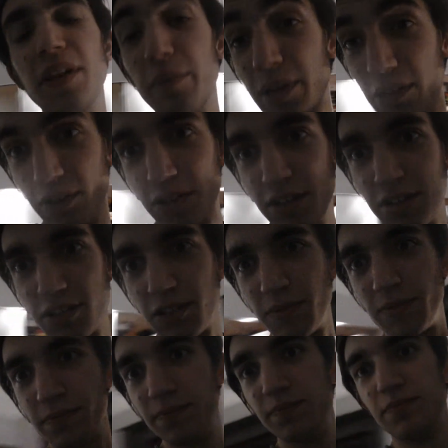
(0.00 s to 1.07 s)
been looking at
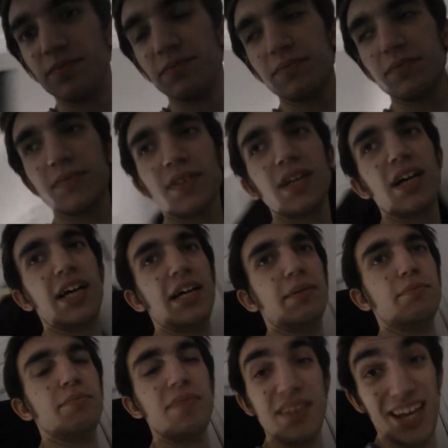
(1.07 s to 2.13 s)
some
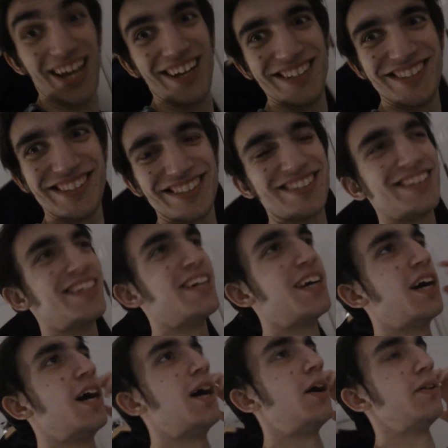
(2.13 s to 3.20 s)
things
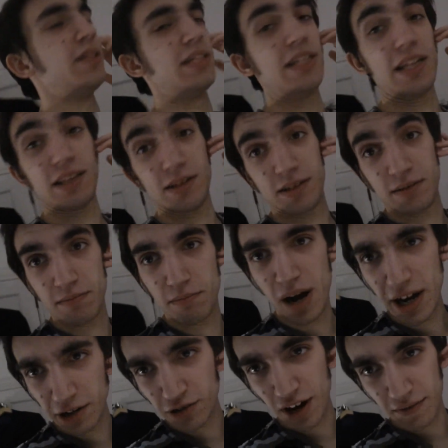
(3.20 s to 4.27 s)
on the internet.
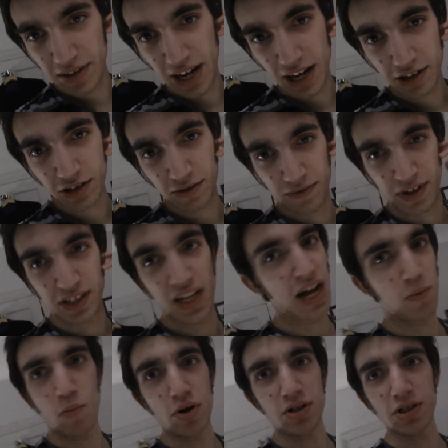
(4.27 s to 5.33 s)
Minecraft action figures. I
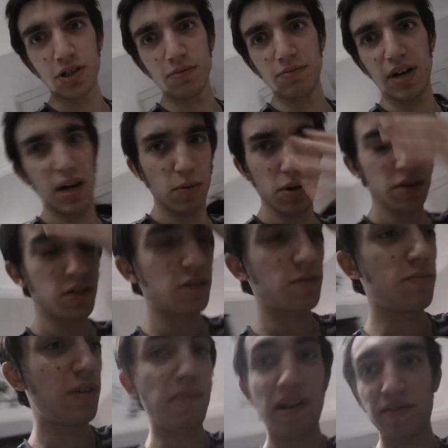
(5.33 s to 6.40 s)
want some. I might
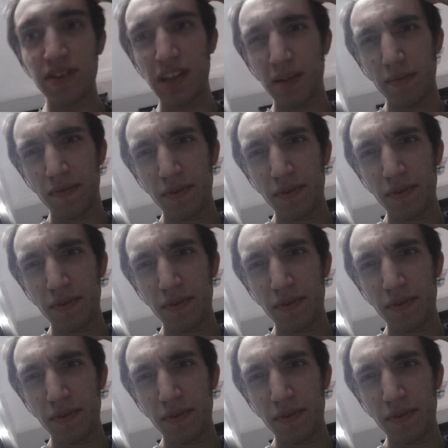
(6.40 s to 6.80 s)
have said that